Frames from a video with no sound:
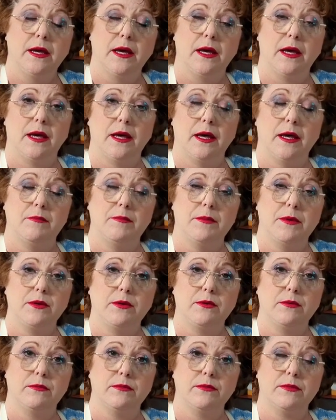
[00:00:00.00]
Um,
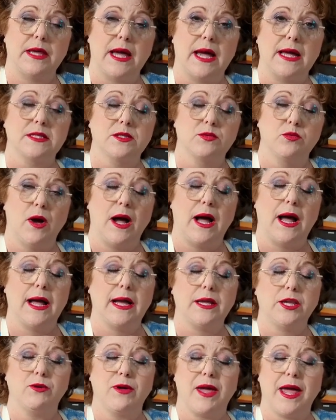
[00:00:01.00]
that's
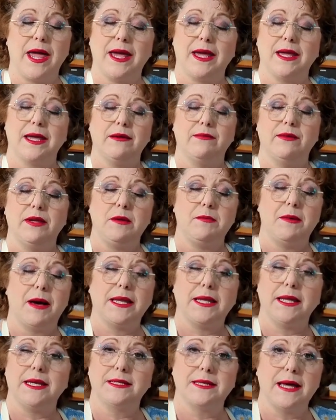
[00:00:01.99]
why you can't give
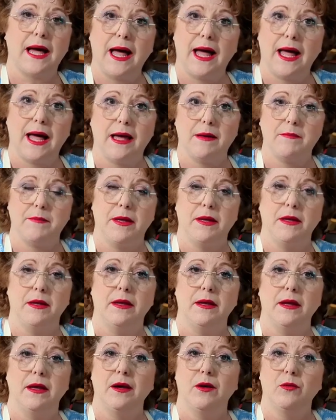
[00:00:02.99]
anybody a time
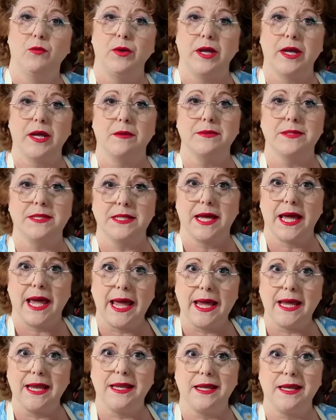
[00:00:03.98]
when it comes to
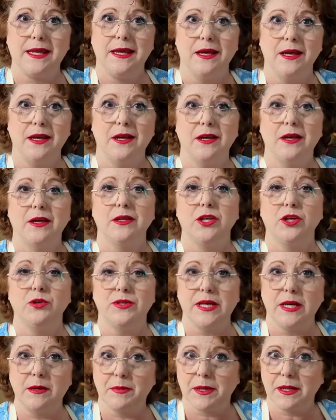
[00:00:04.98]
candy. You
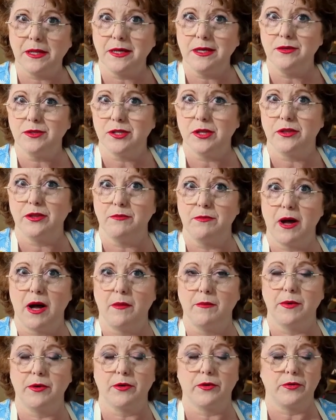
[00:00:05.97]
typically use a
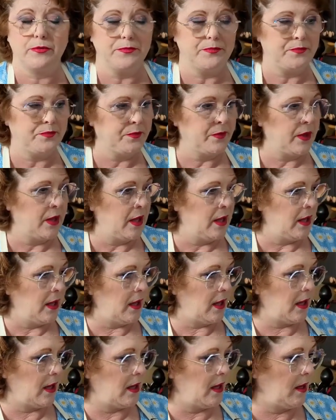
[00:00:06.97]
thermometer.
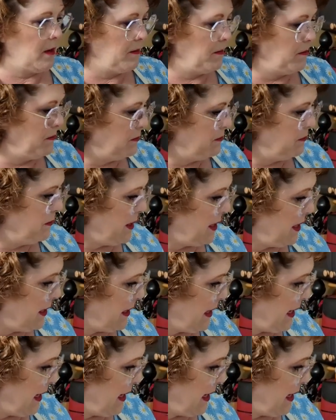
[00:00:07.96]
Um, but